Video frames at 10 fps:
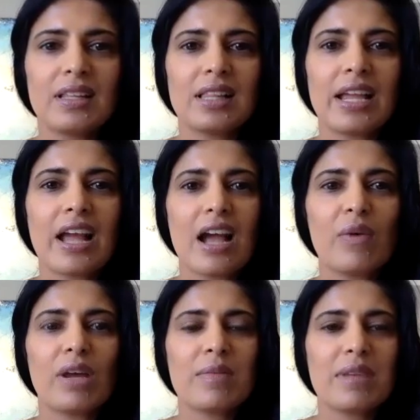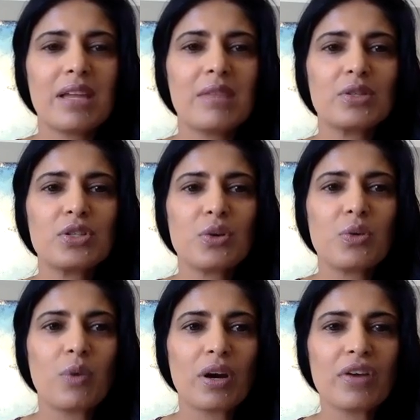Like, I want to be able to
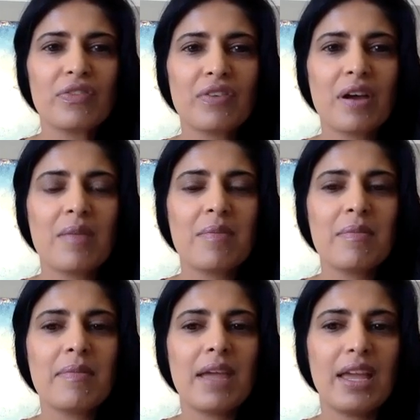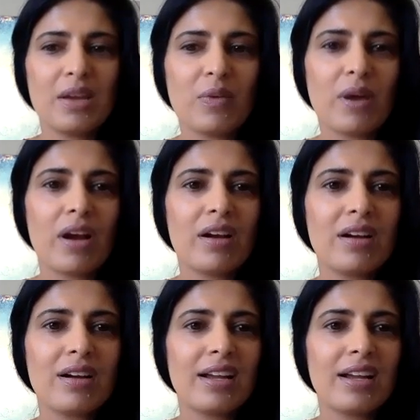work from anywhere.